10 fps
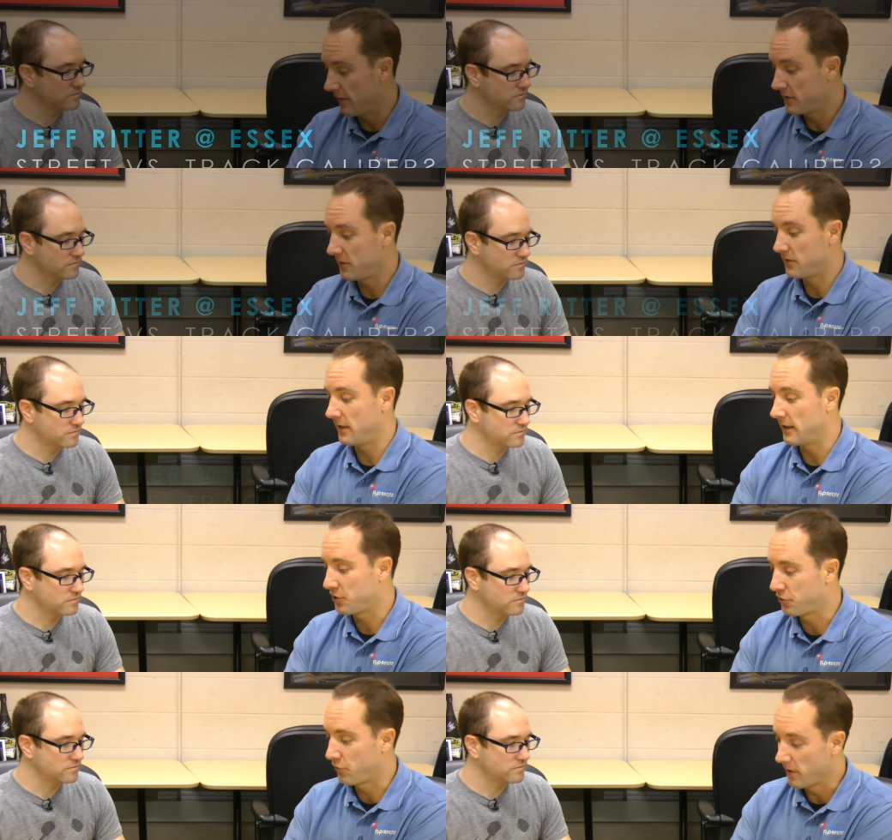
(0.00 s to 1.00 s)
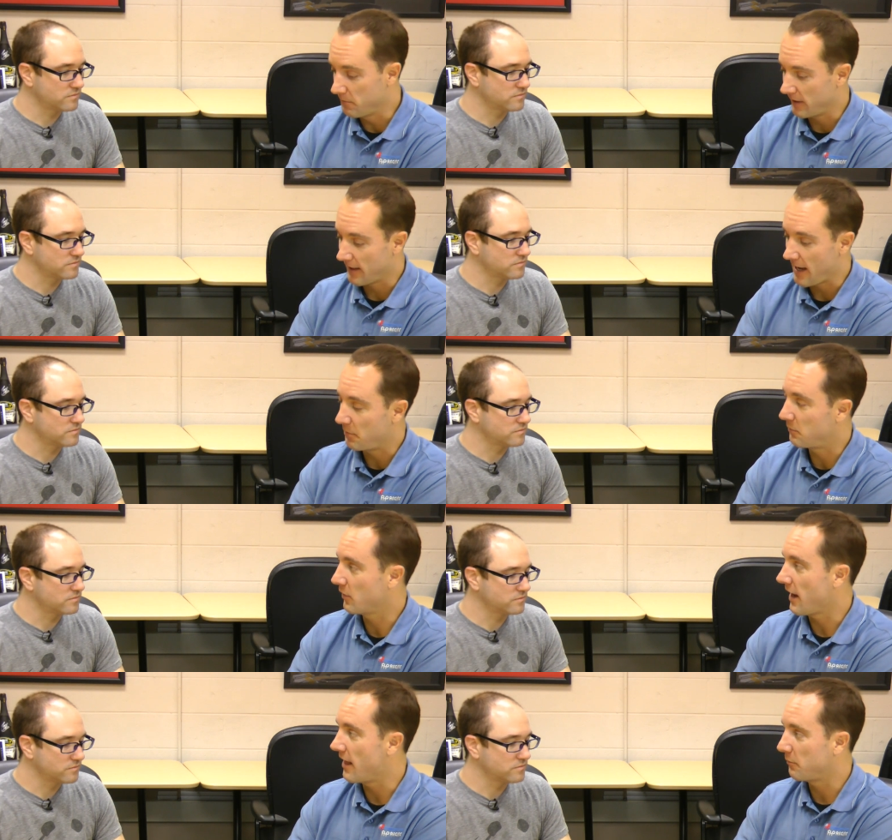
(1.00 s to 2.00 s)
Speaker 1: This is an extremely capable
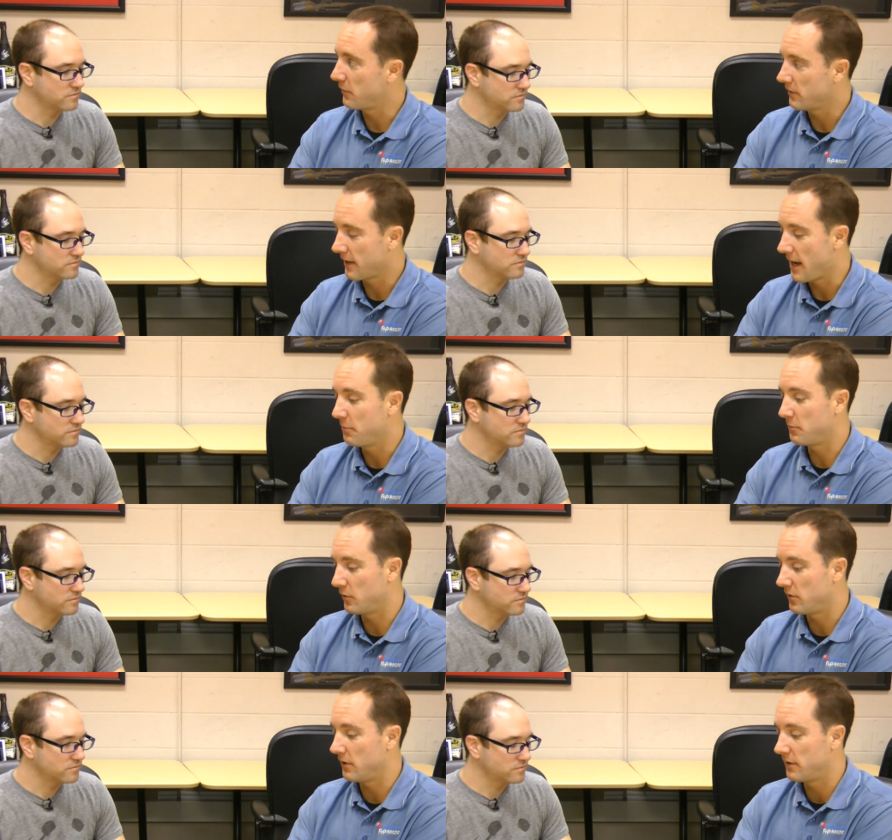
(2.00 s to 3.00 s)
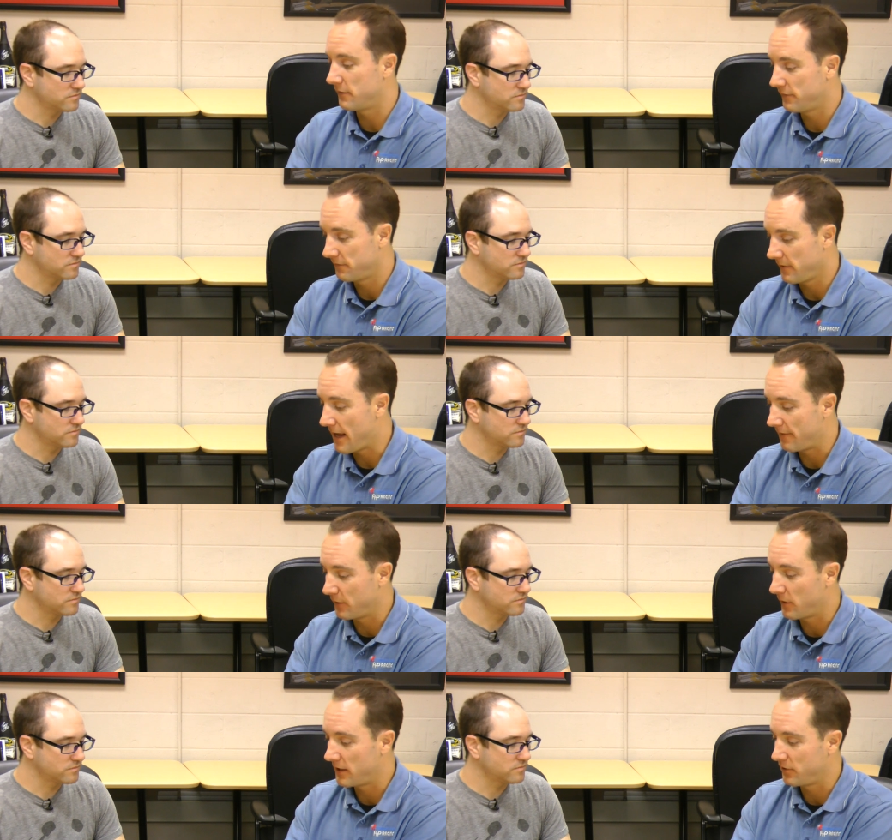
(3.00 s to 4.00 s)
caliper, capable of heavy
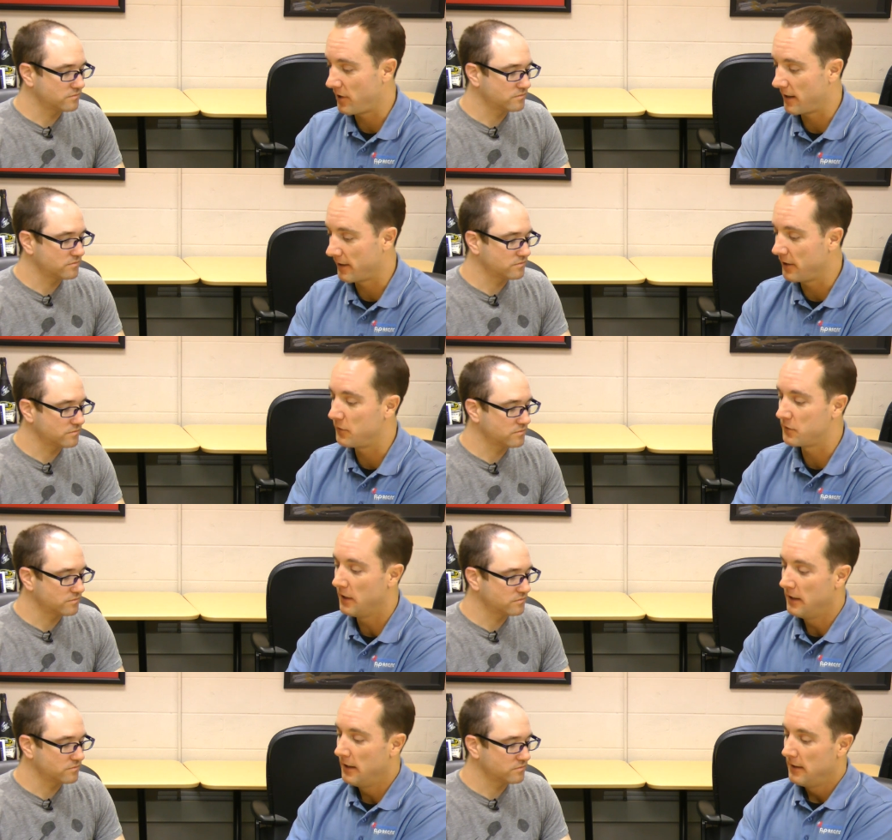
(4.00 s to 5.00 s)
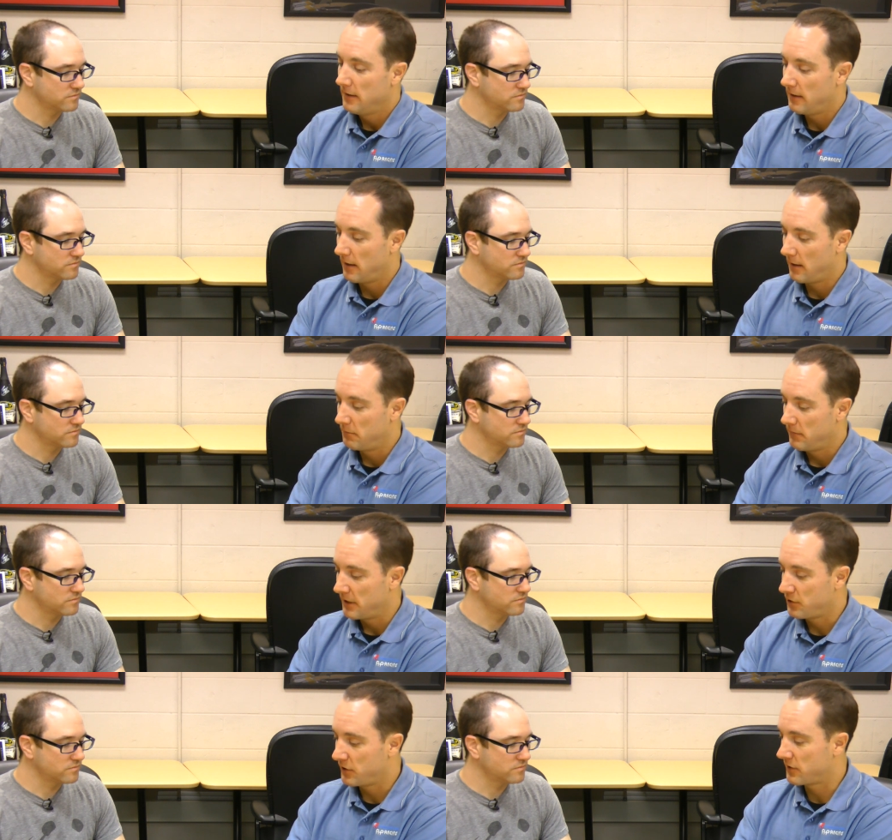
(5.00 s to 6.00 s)
racetrack use.
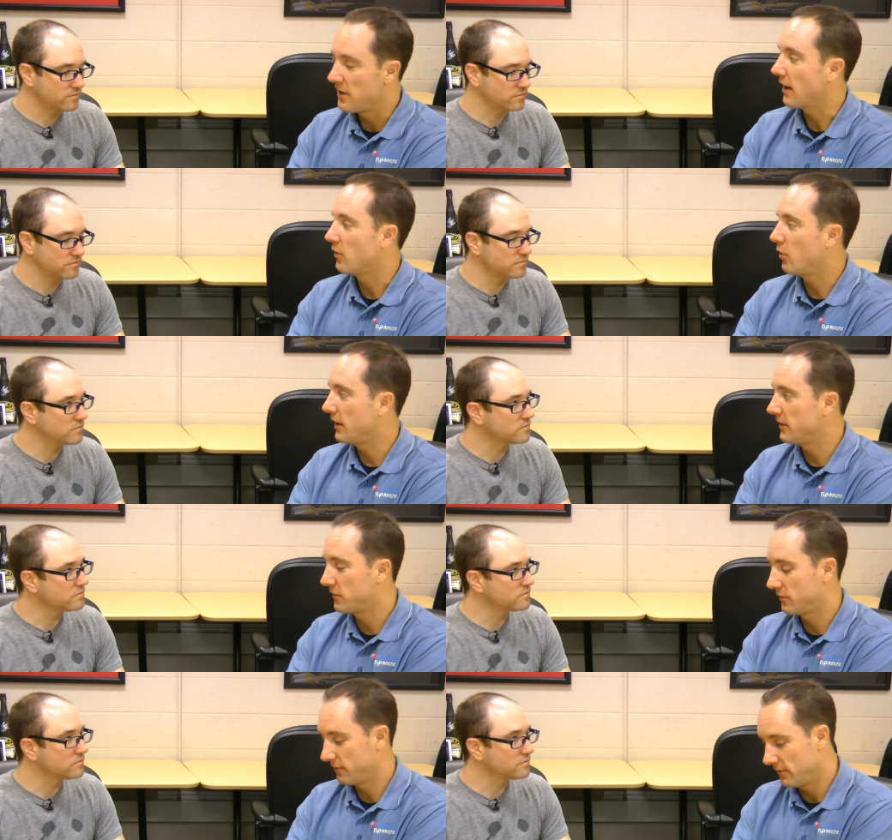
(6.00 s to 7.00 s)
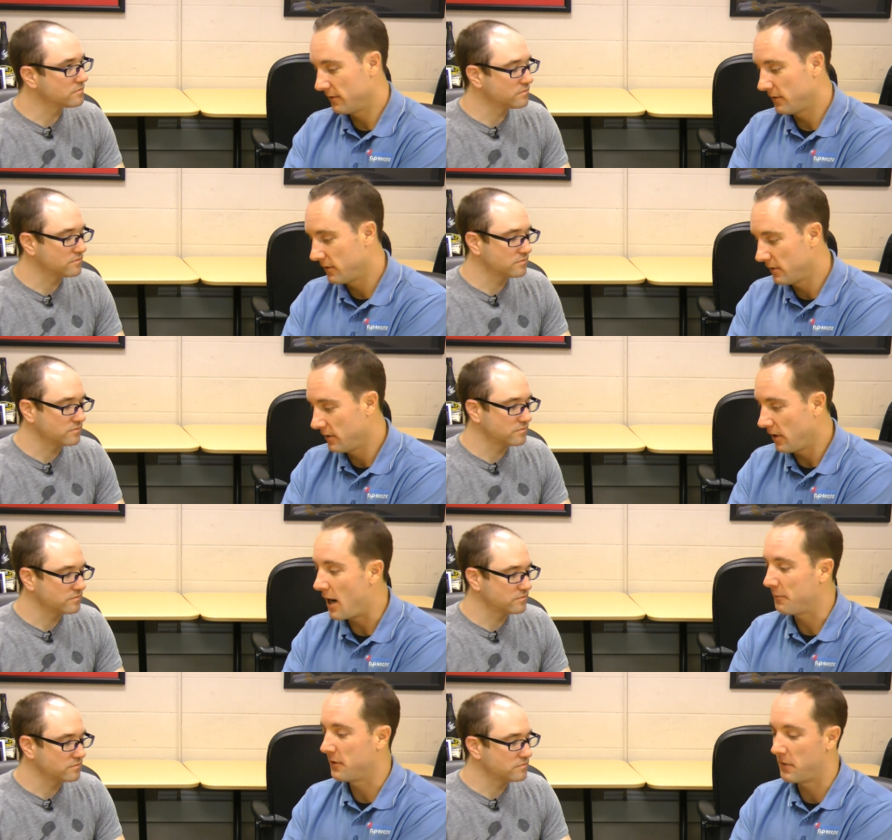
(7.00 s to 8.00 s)
It's just not quite as
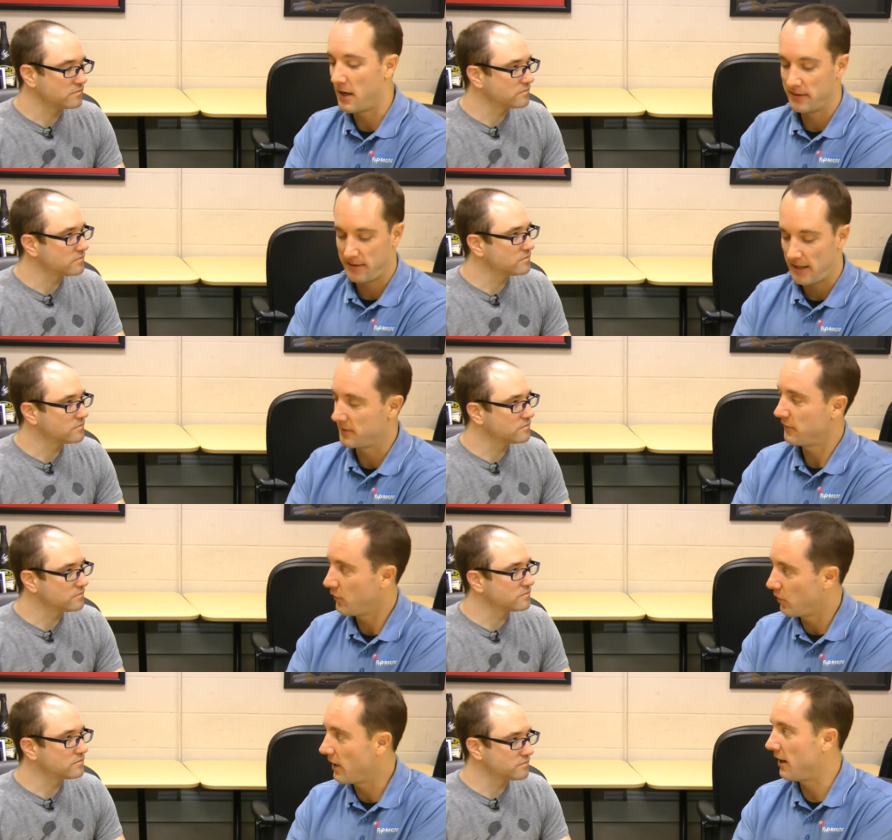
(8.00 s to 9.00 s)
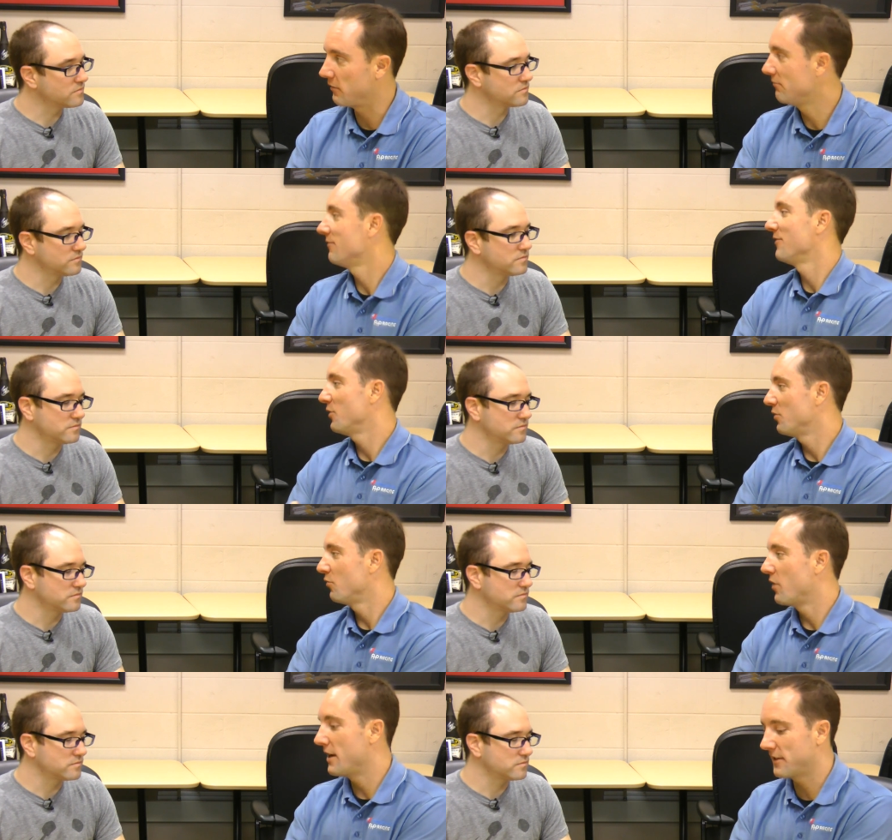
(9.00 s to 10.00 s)
optimized as a full-out
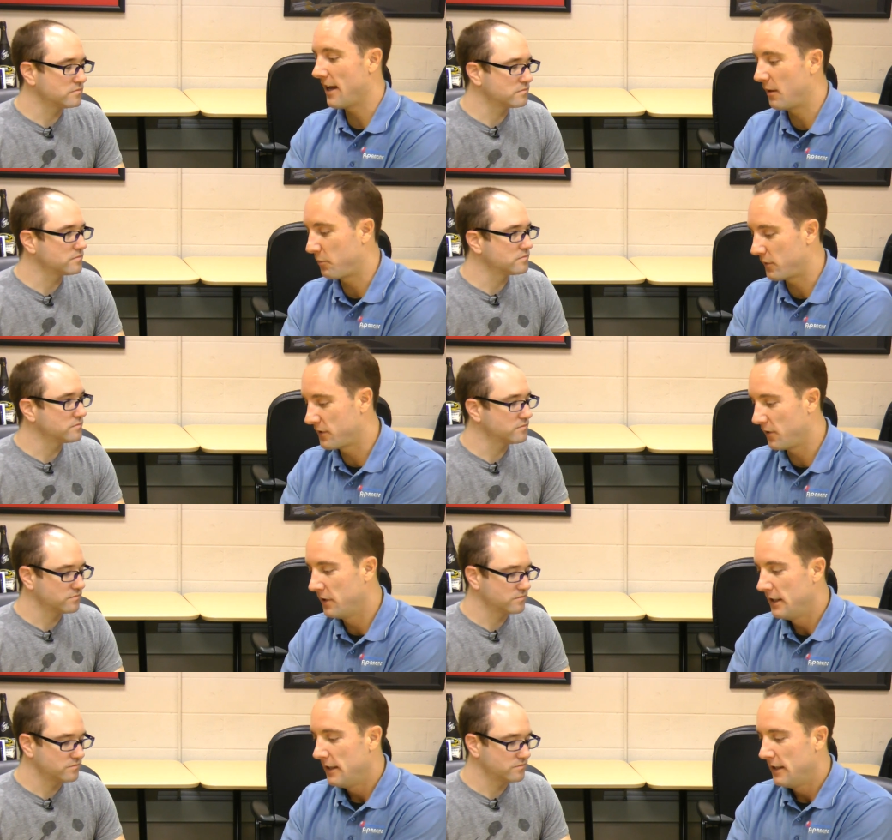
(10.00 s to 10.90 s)
race caliper. So